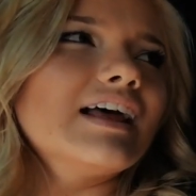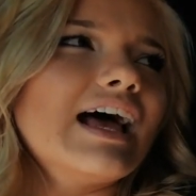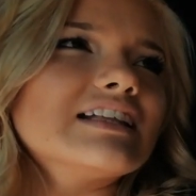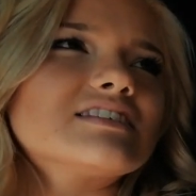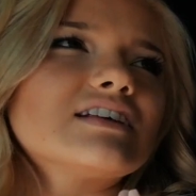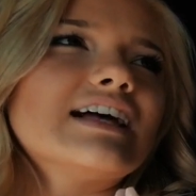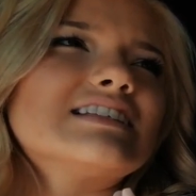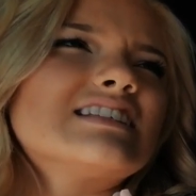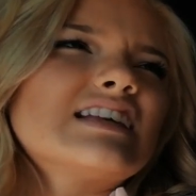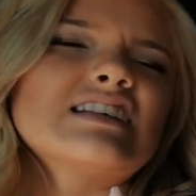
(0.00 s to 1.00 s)

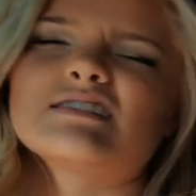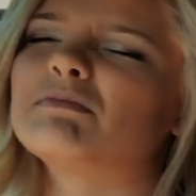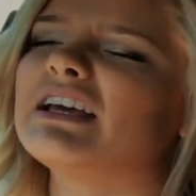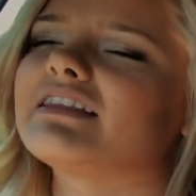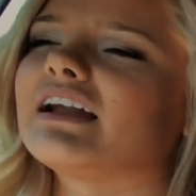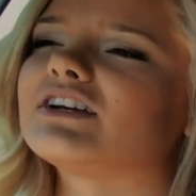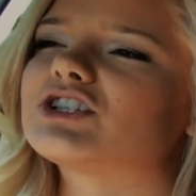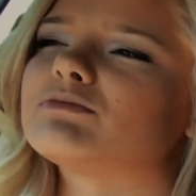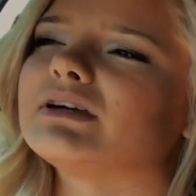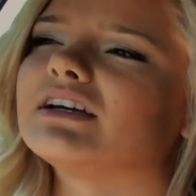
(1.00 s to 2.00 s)
it doesn't mean that it
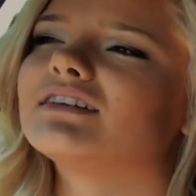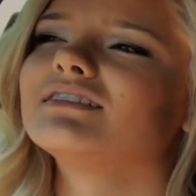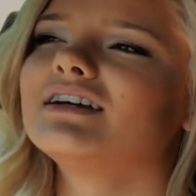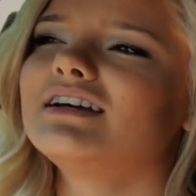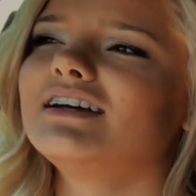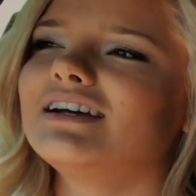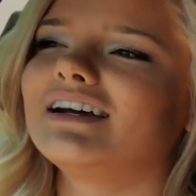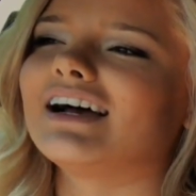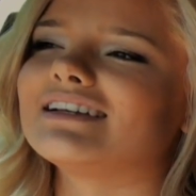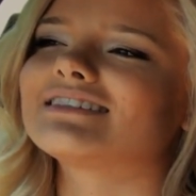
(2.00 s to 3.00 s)
should be
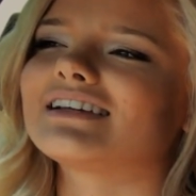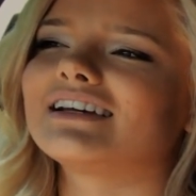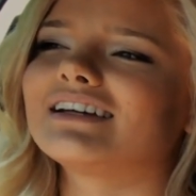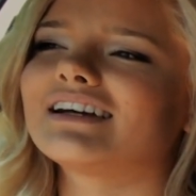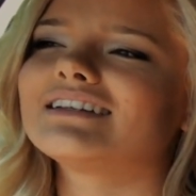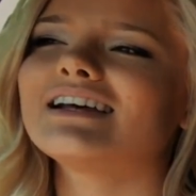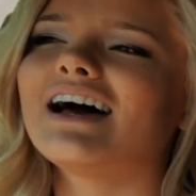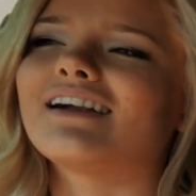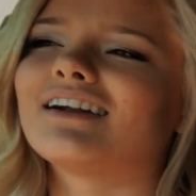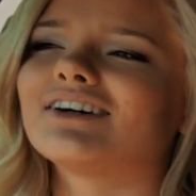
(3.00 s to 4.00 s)
as like, I
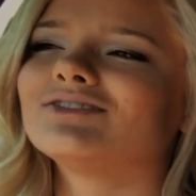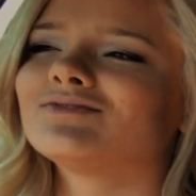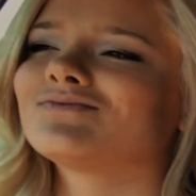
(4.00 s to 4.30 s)
don't know,